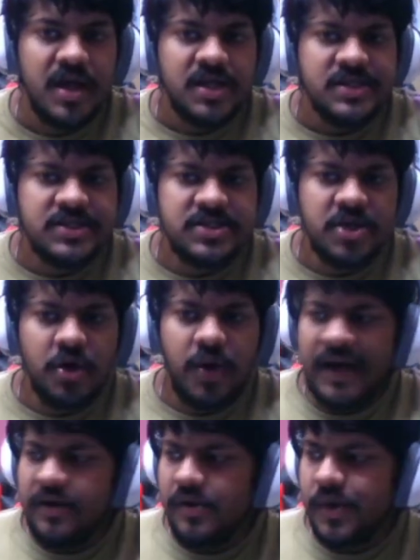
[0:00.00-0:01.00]
So
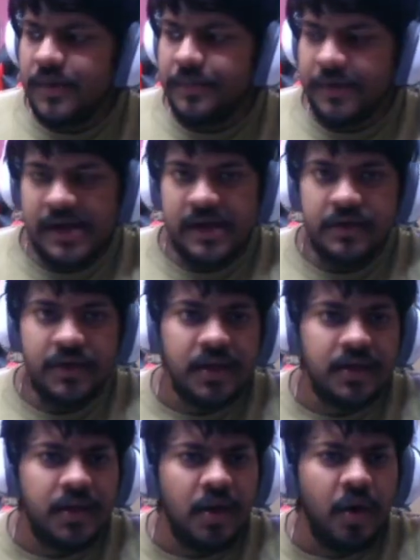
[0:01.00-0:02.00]
I don't want to put it into
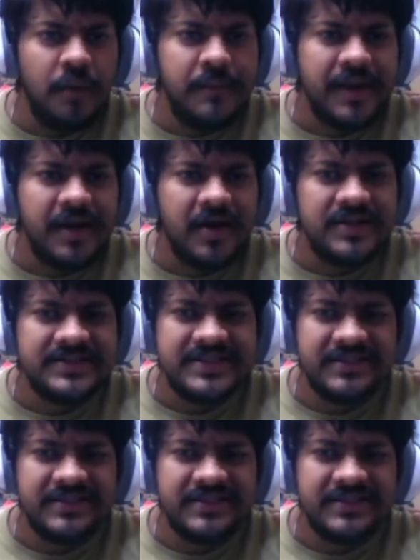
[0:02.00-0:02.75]
the low because